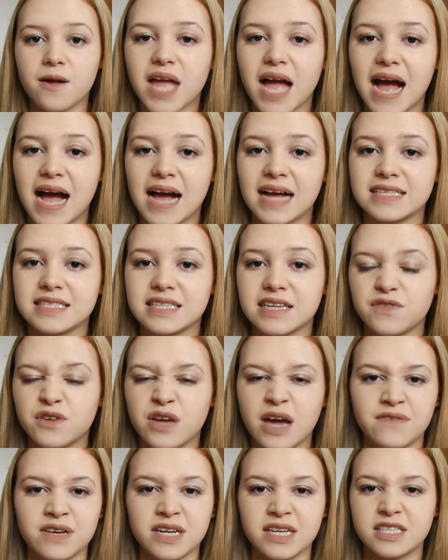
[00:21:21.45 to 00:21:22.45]
And if you
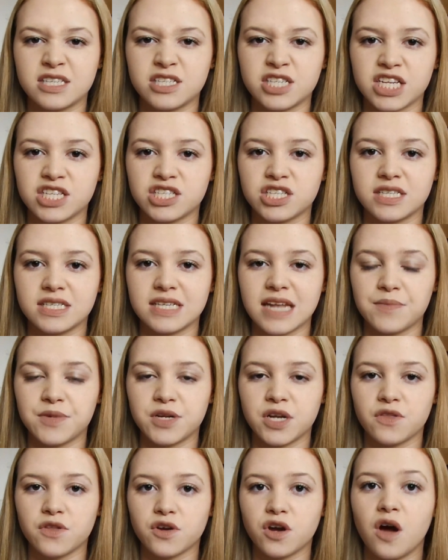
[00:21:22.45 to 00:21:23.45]
have any suggestions, let me
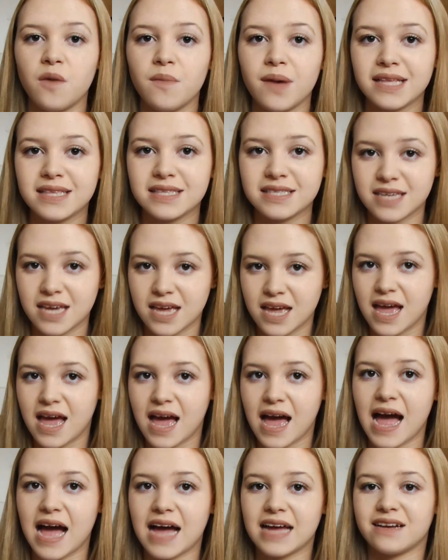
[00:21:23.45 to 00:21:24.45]
know in the comments,
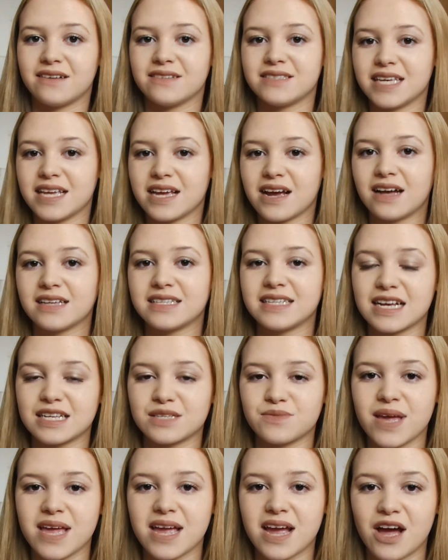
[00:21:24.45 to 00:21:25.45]
and I'll see you guys
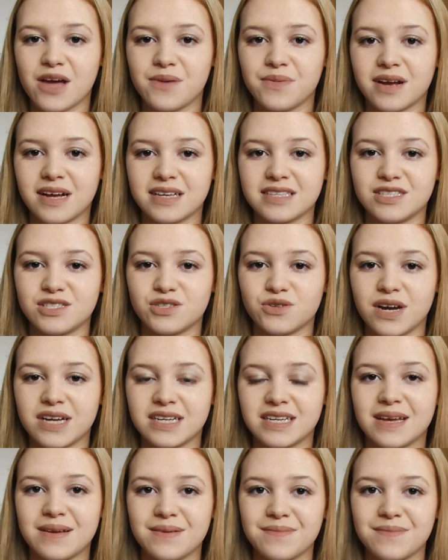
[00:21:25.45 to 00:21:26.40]
next week. I hope you guys enjoyed.